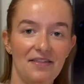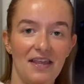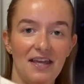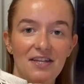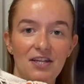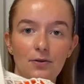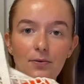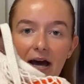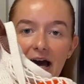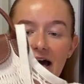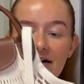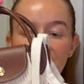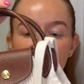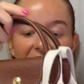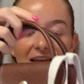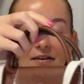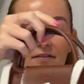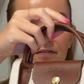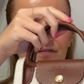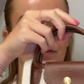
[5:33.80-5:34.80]
then you have
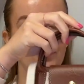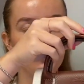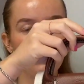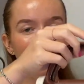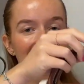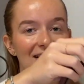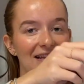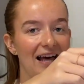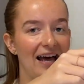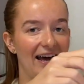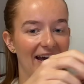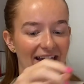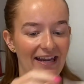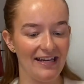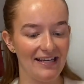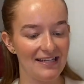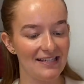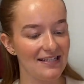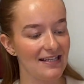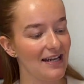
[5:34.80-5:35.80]
a fully
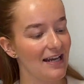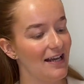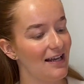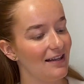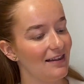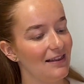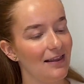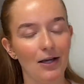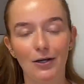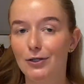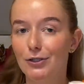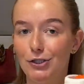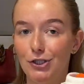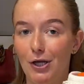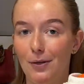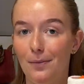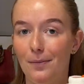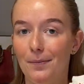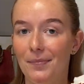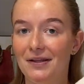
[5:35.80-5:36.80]
lined
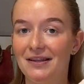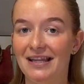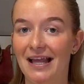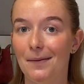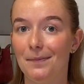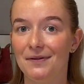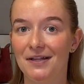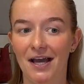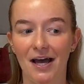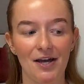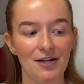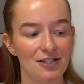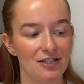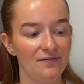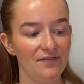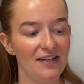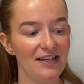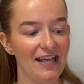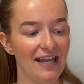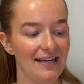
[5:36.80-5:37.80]
Longchamp Le Pliage Le
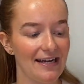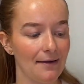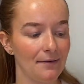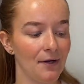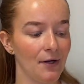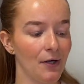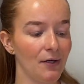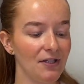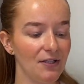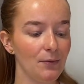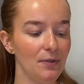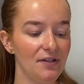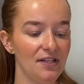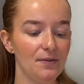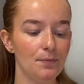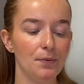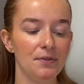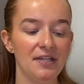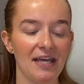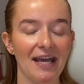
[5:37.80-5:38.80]
Filet. Now, not only will this
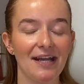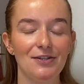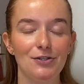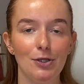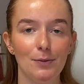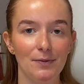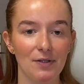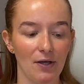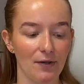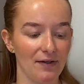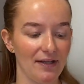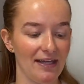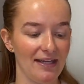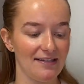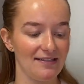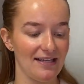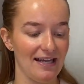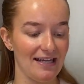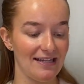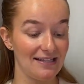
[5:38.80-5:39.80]
protect your
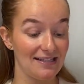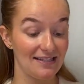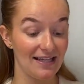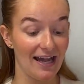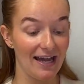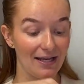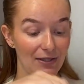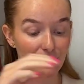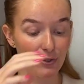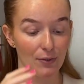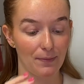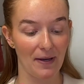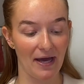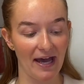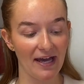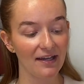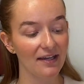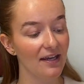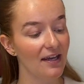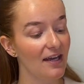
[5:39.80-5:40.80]
belongings inside your
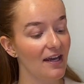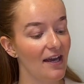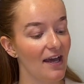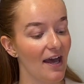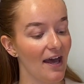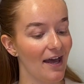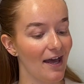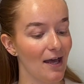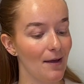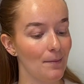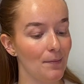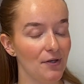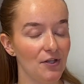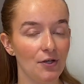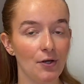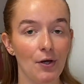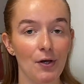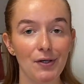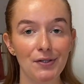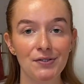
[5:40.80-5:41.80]
bag, but
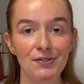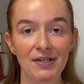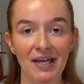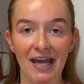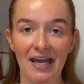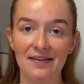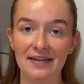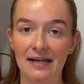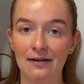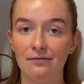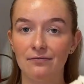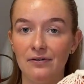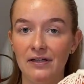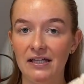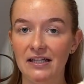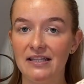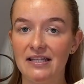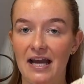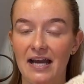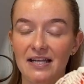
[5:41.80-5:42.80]
you're also getting that
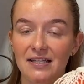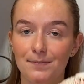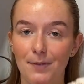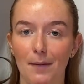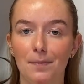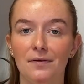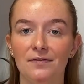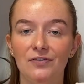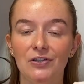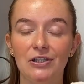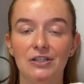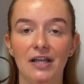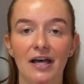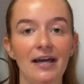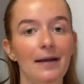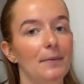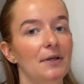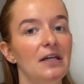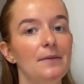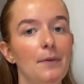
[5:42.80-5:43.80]
really nice pop of colour.
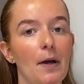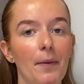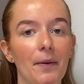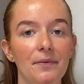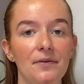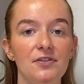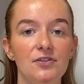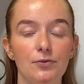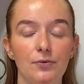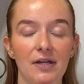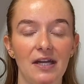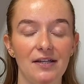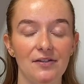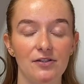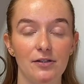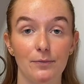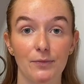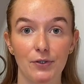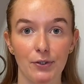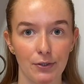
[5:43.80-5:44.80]
I'm going to pop on the screen
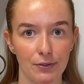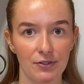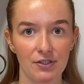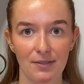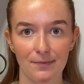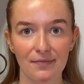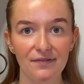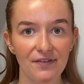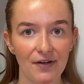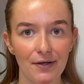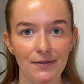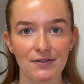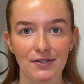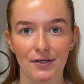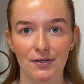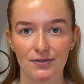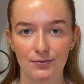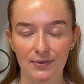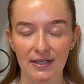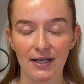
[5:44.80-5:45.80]
some custom
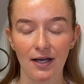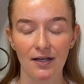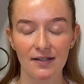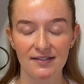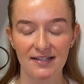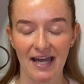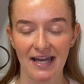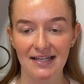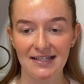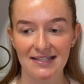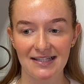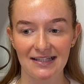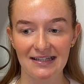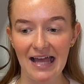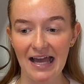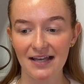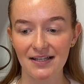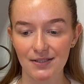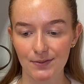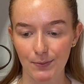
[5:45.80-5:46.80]
photos we got sent
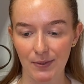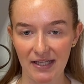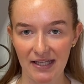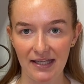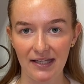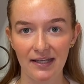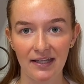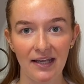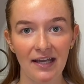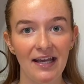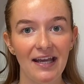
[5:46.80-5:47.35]
last week.